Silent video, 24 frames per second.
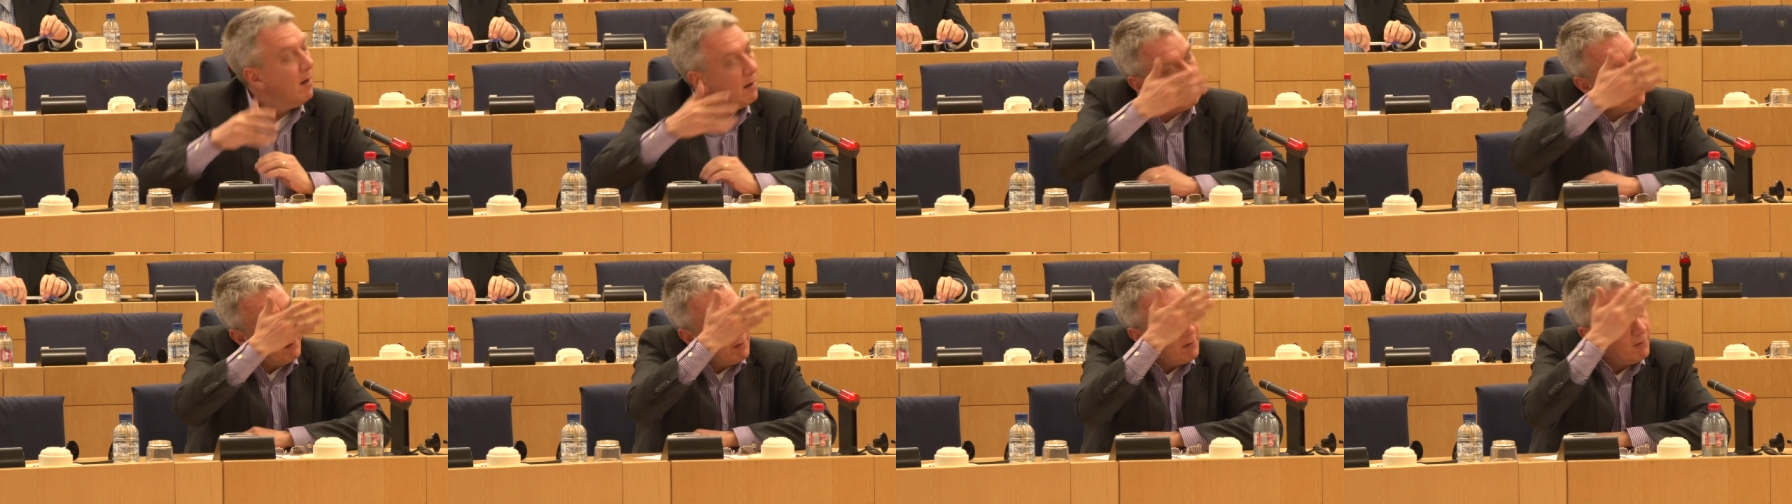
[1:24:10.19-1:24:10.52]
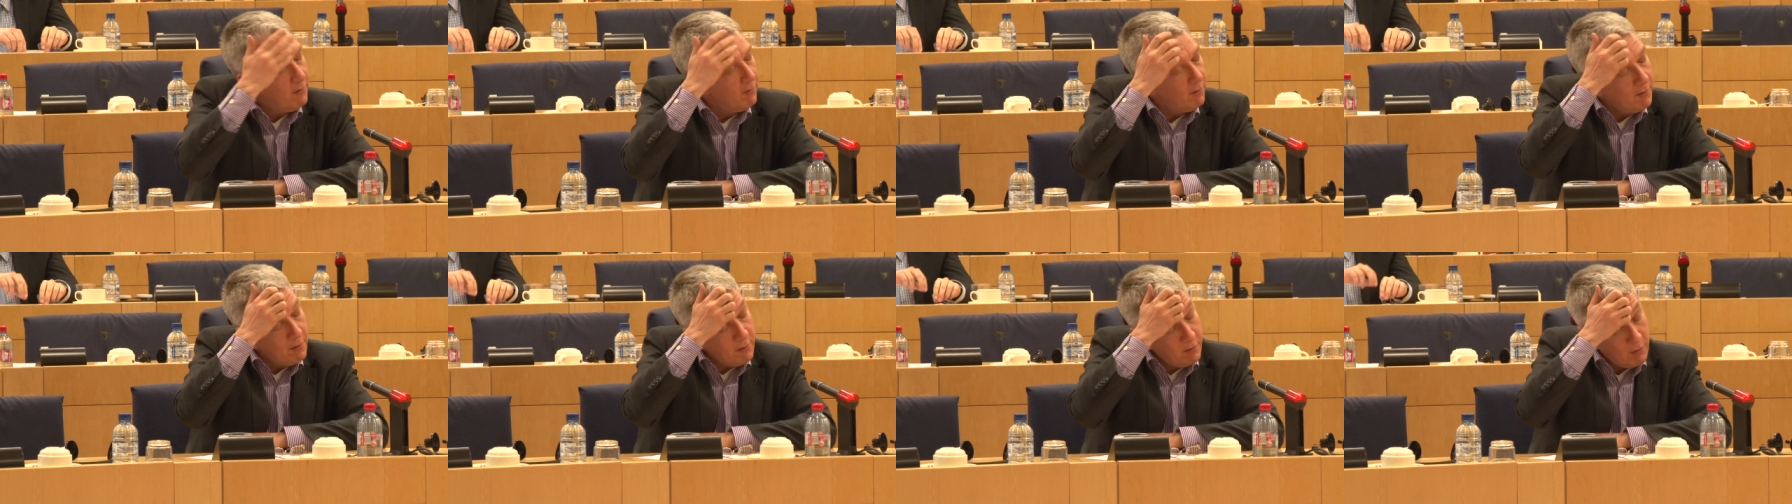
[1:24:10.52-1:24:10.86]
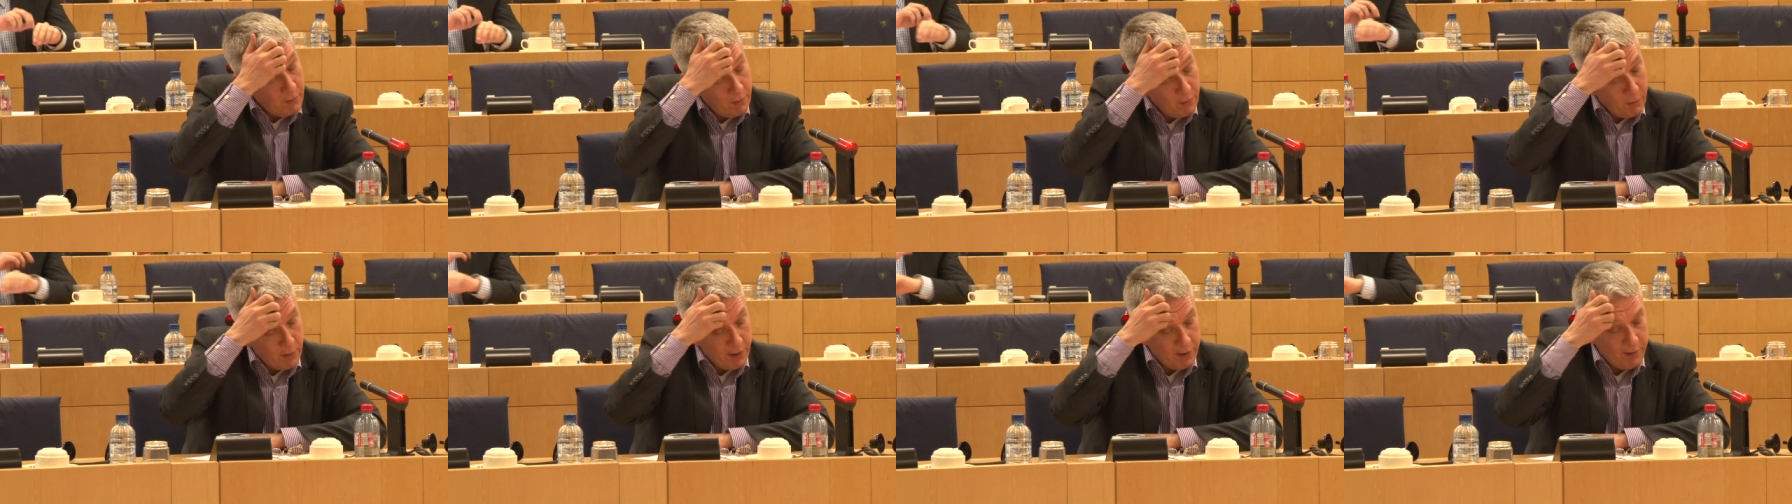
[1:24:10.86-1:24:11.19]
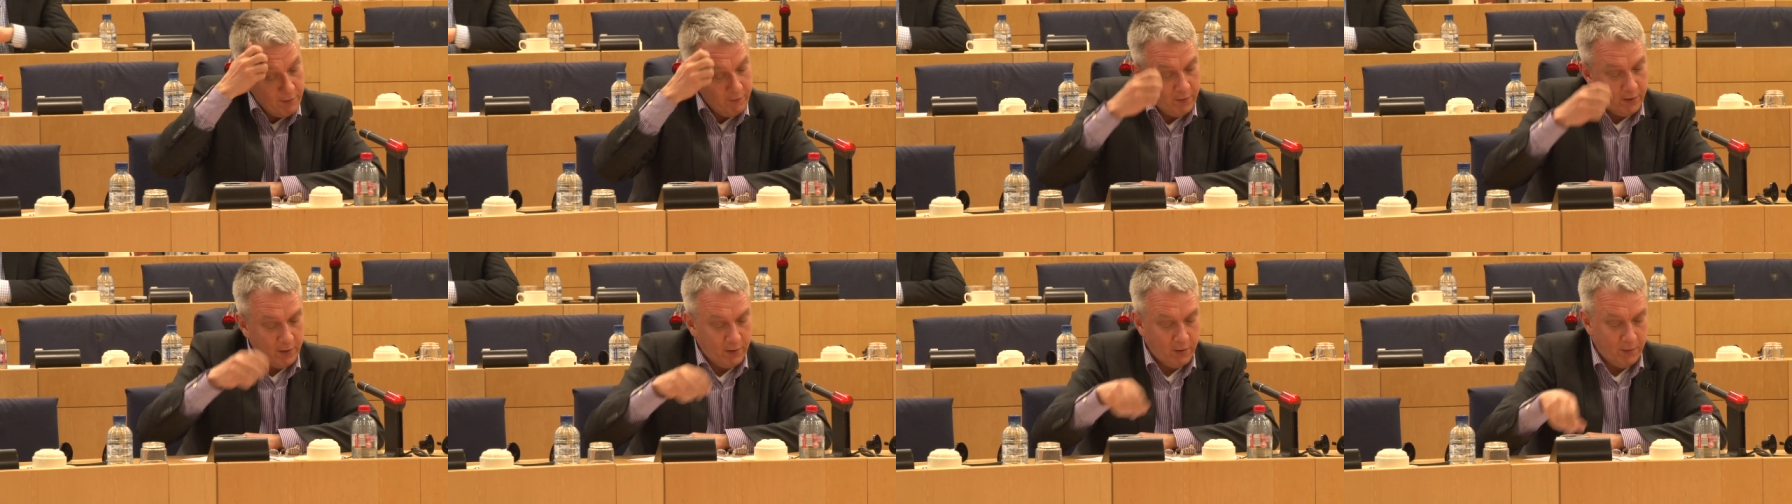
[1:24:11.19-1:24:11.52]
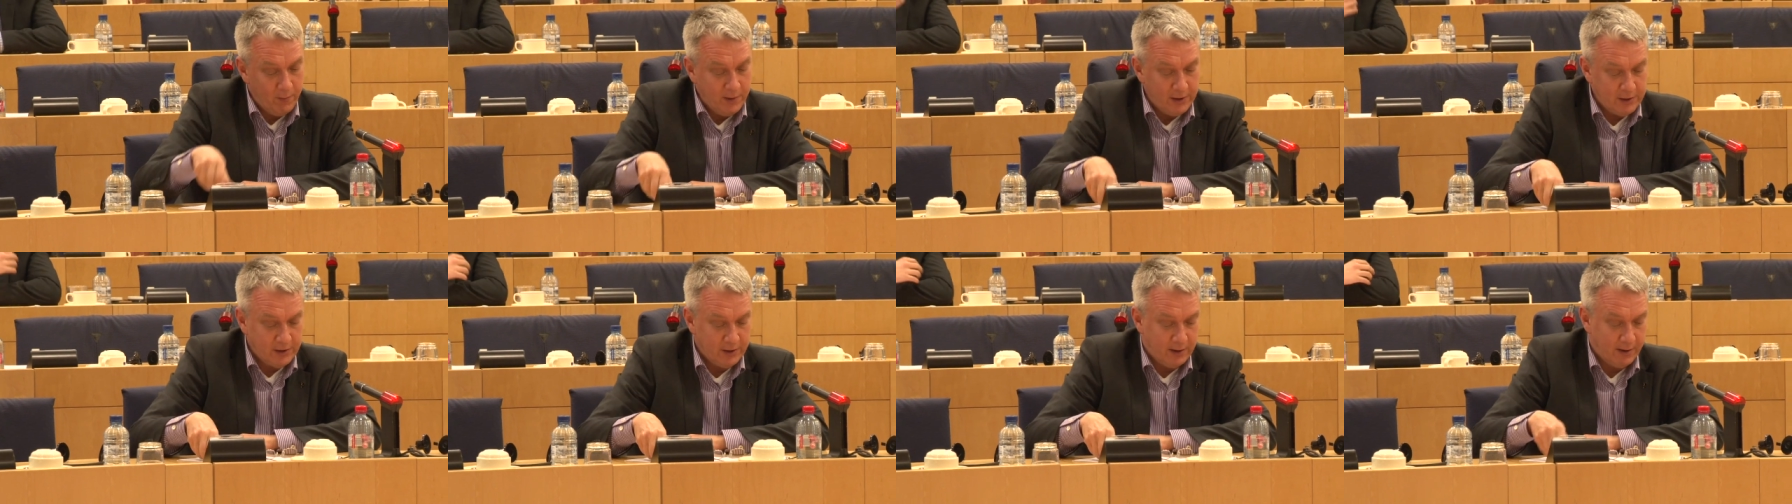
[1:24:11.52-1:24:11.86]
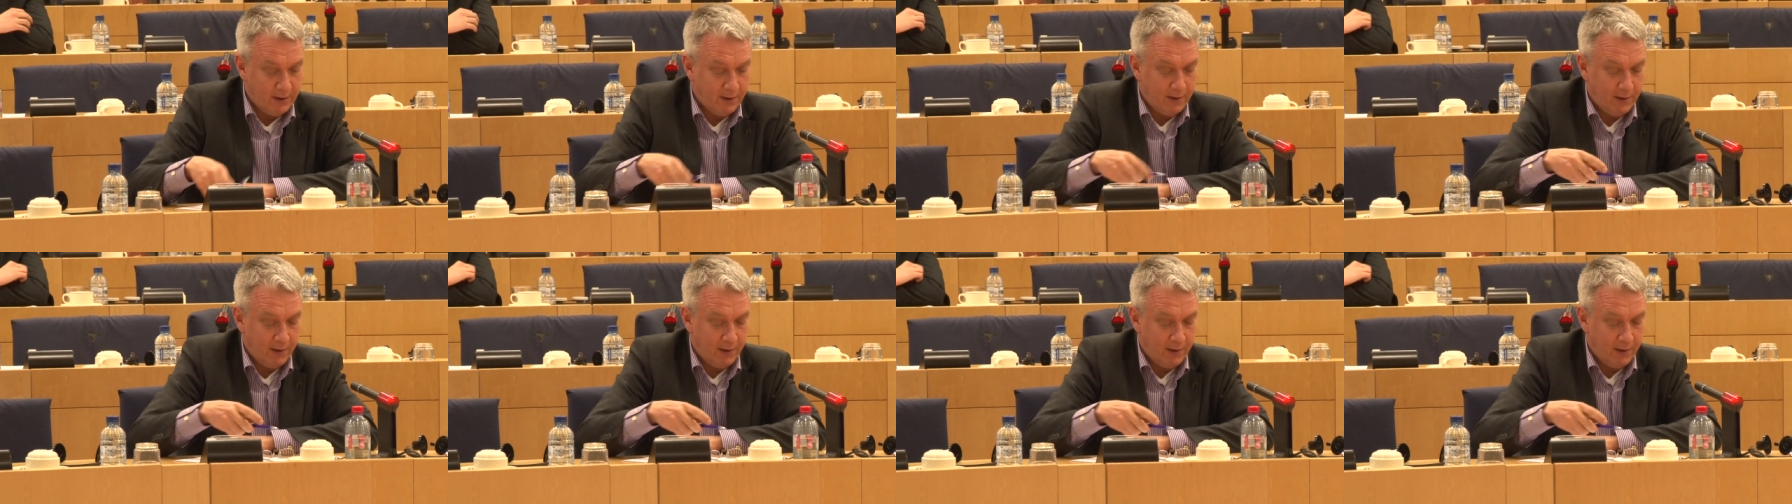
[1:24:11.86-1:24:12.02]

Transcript: I got a question for the Commission.